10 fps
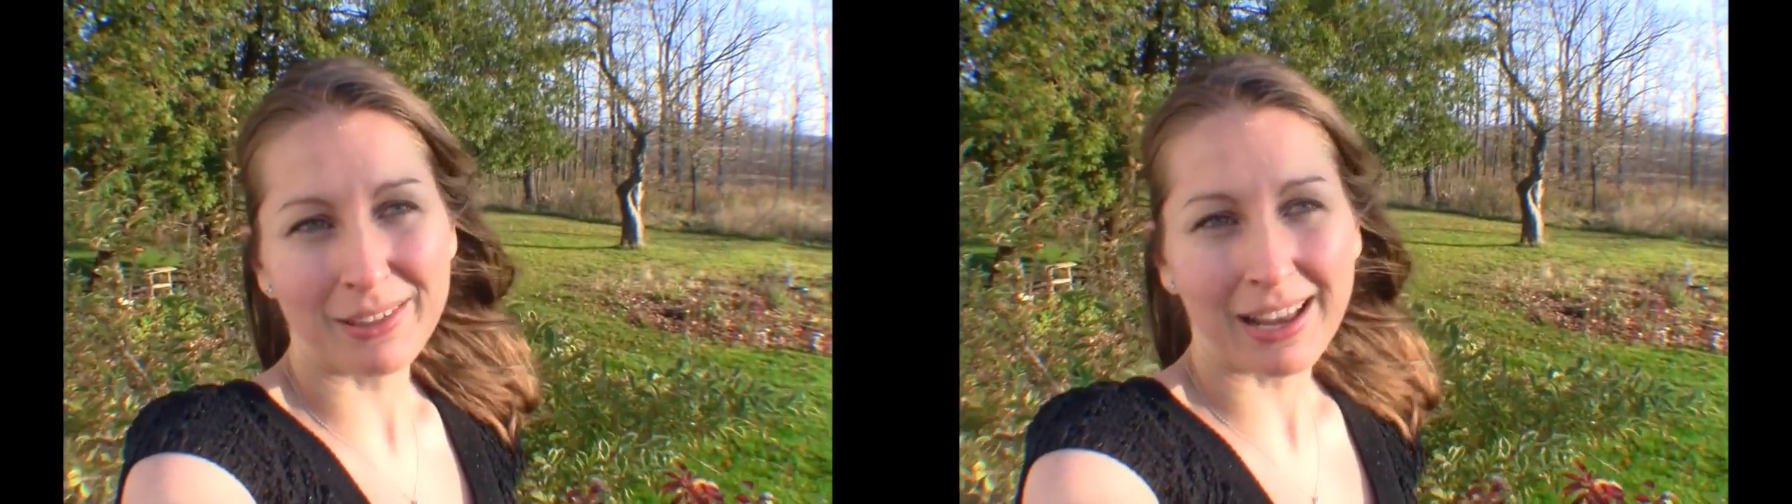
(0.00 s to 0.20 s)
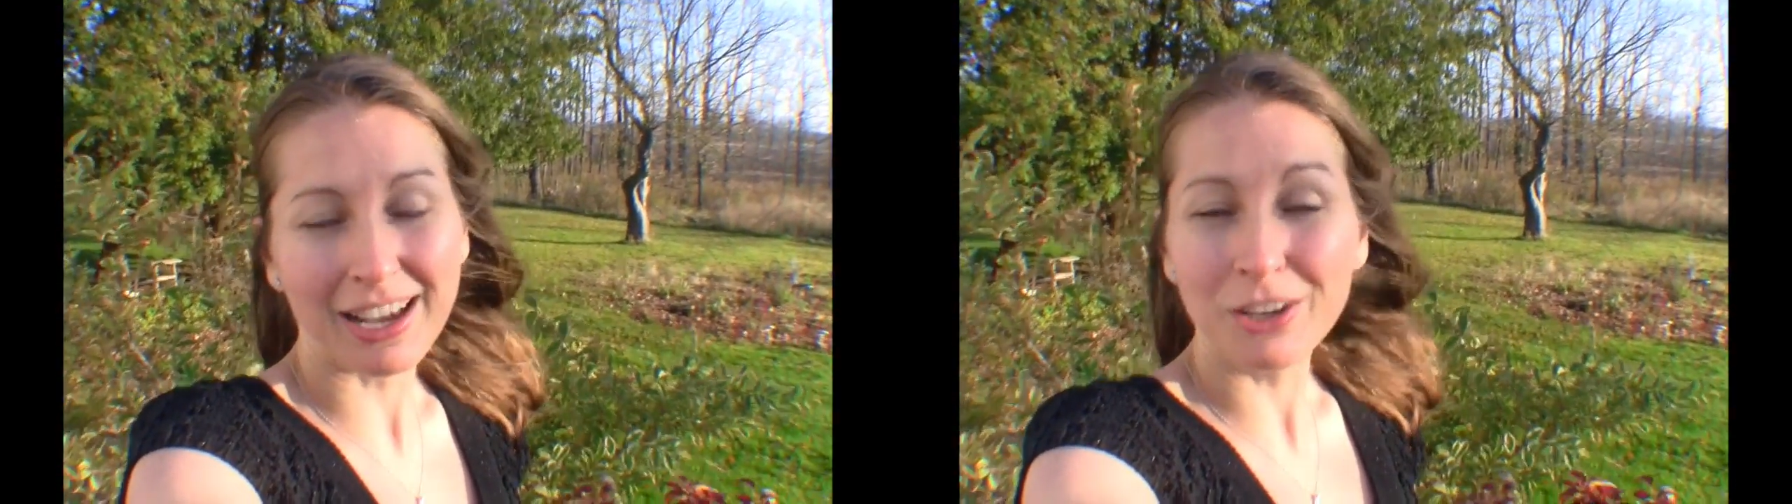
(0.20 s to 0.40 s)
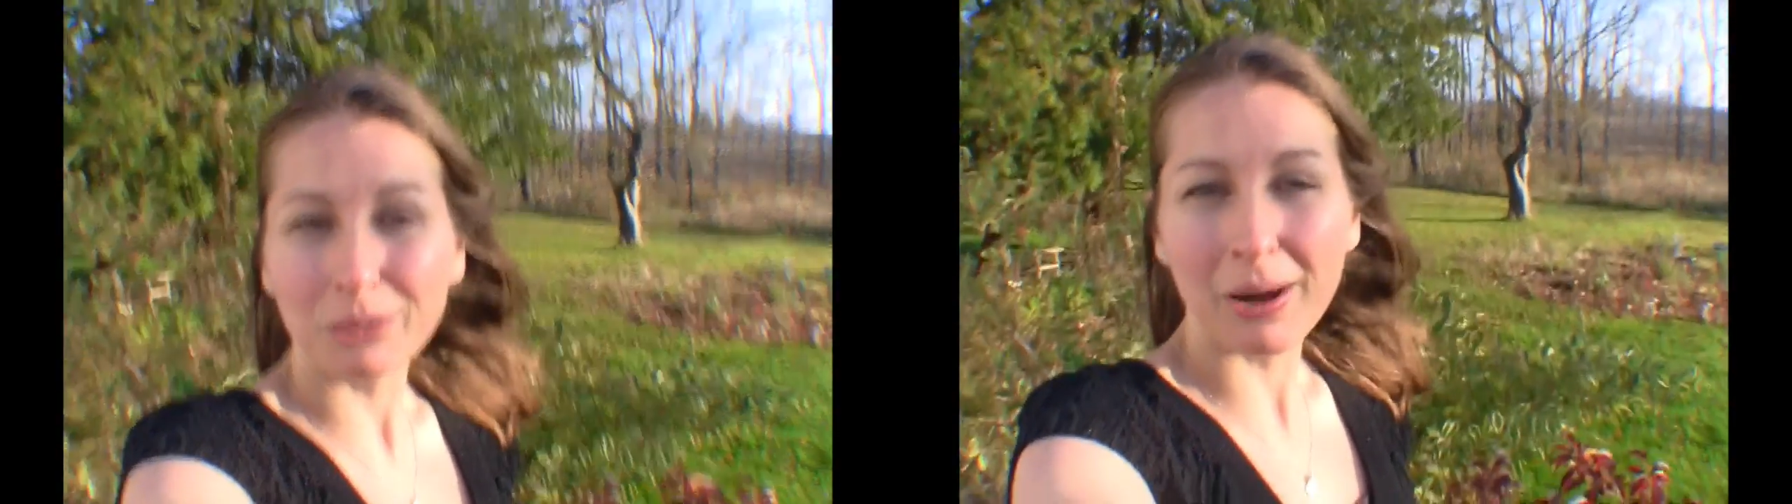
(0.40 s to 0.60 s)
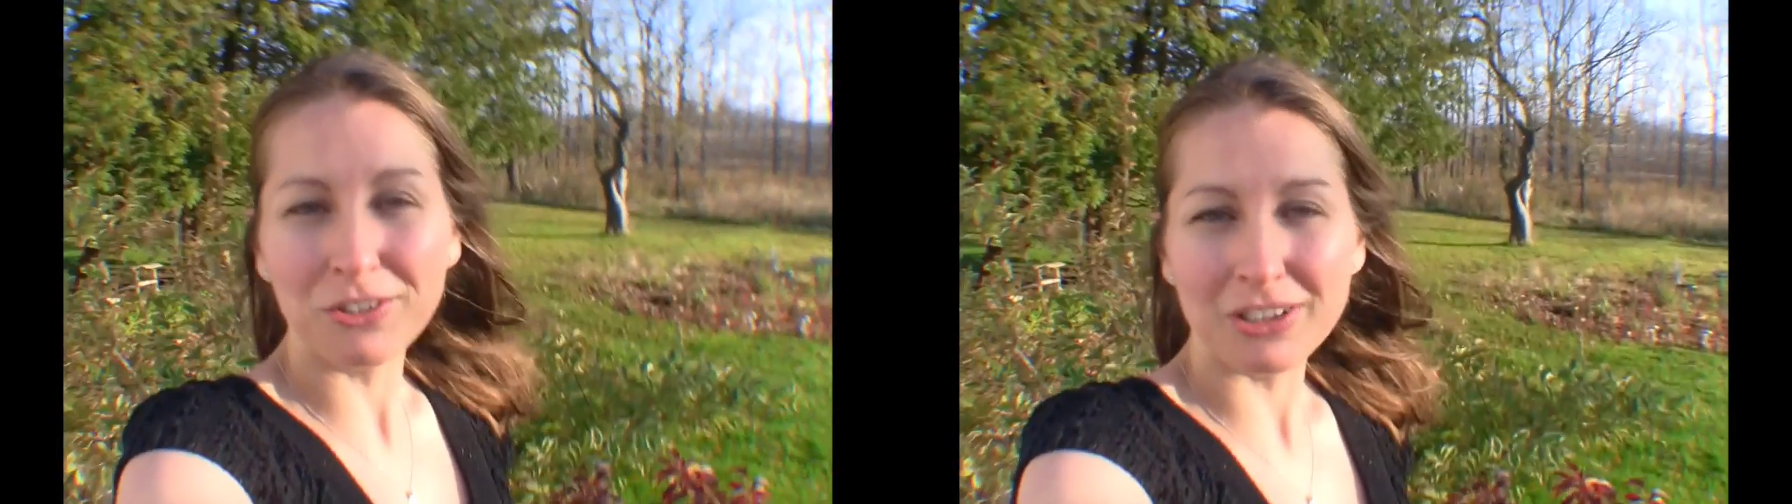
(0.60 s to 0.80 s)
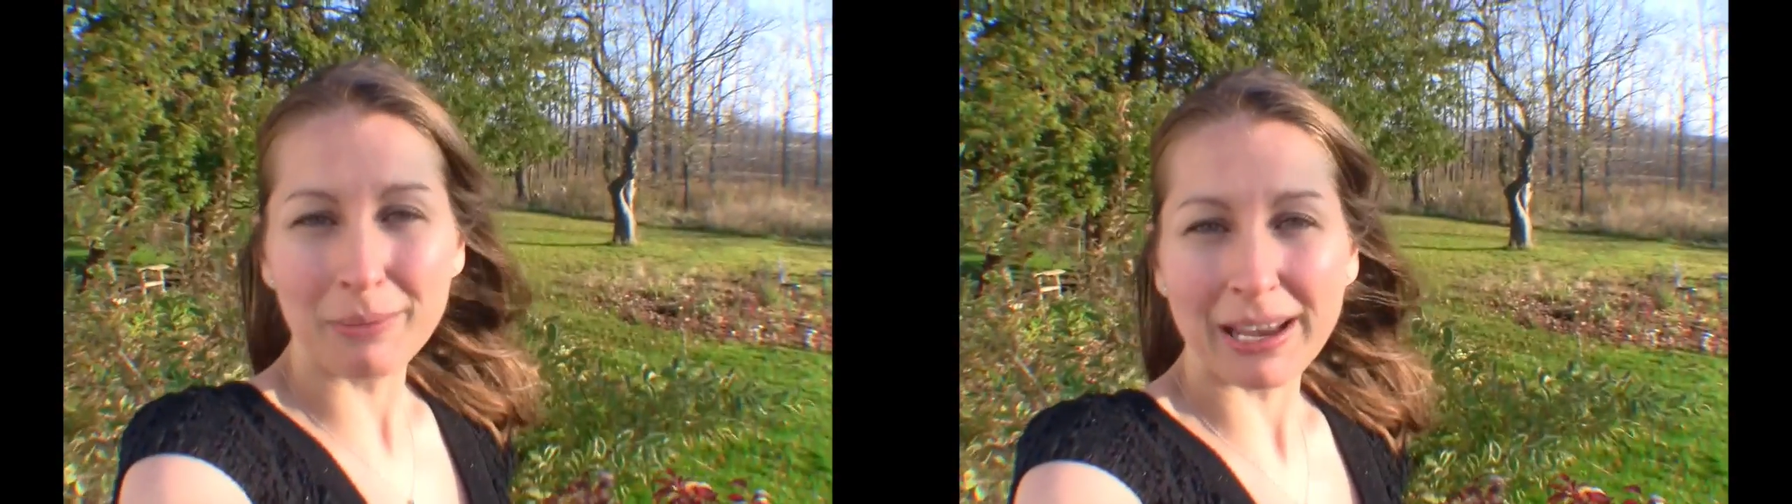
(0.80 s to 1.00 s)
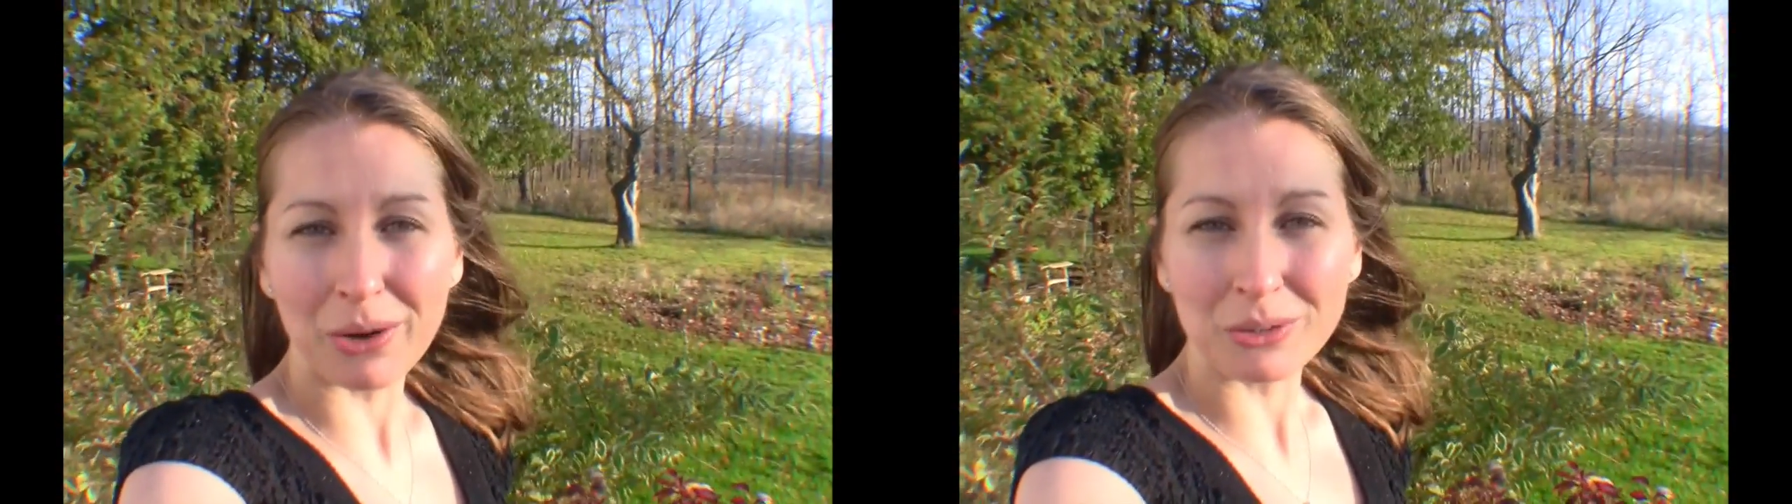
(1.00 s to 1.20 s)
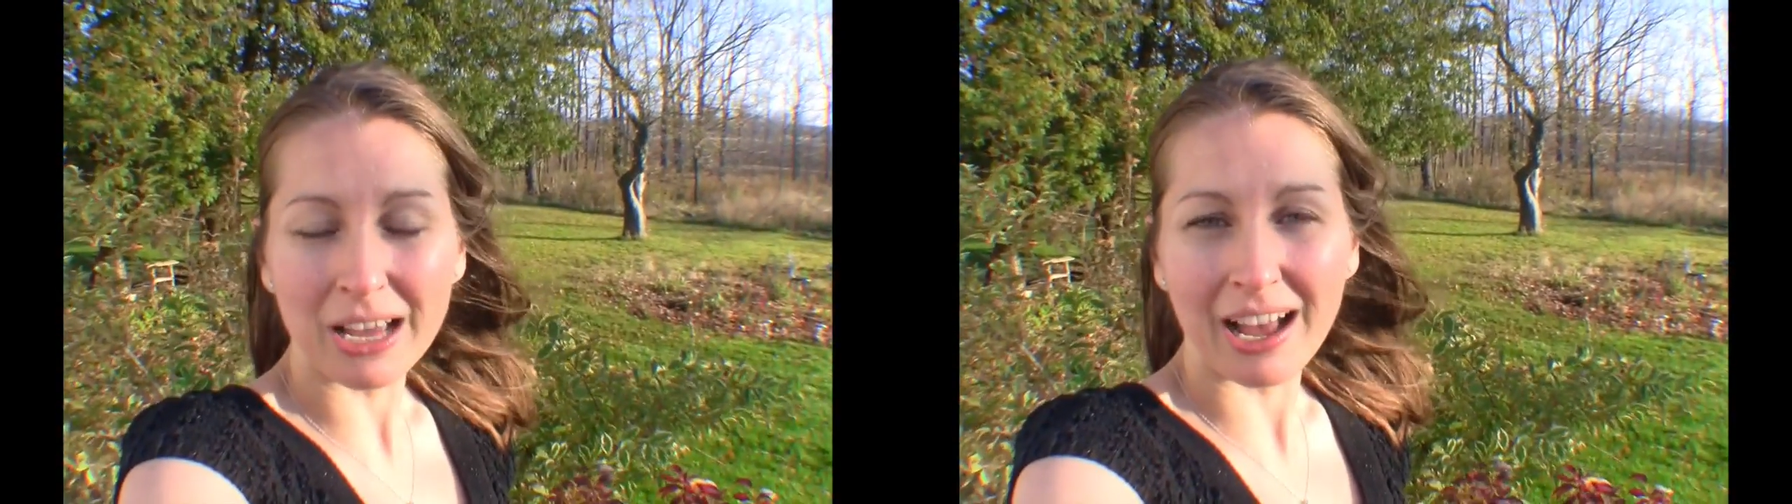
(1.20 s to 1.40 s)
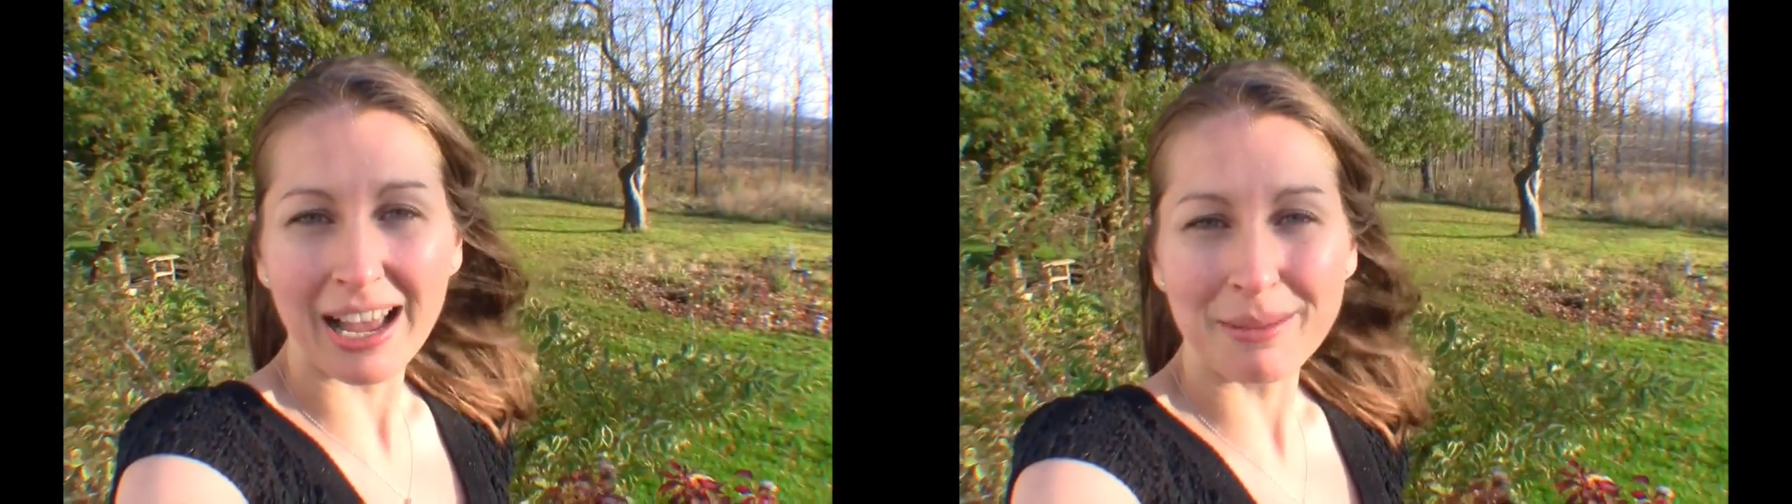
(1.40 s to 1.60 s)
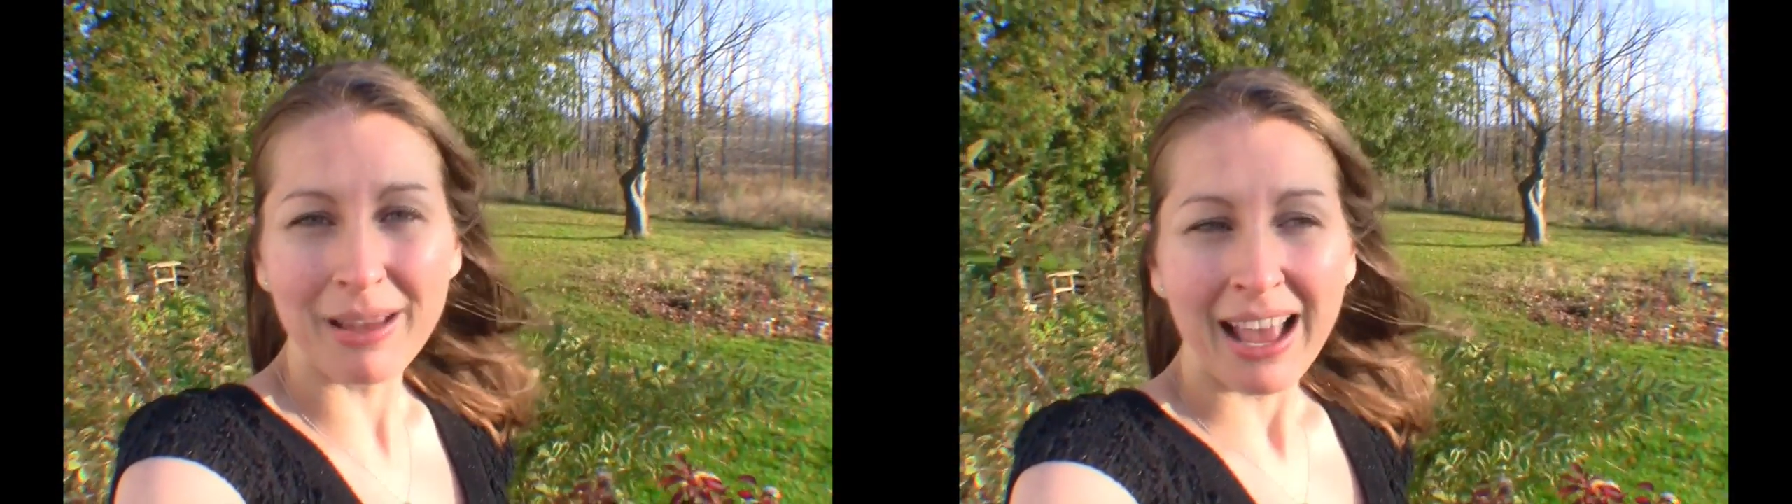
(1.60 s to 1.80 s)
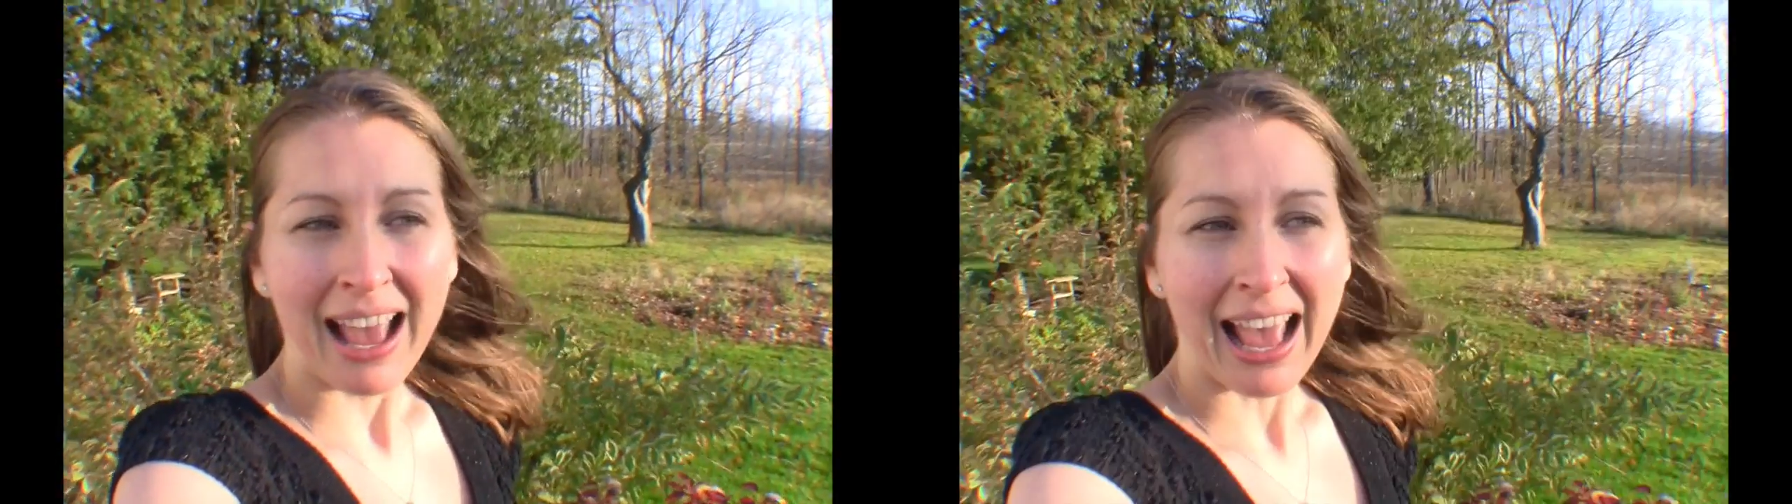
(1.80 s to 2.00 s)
so that I could watch it on my own time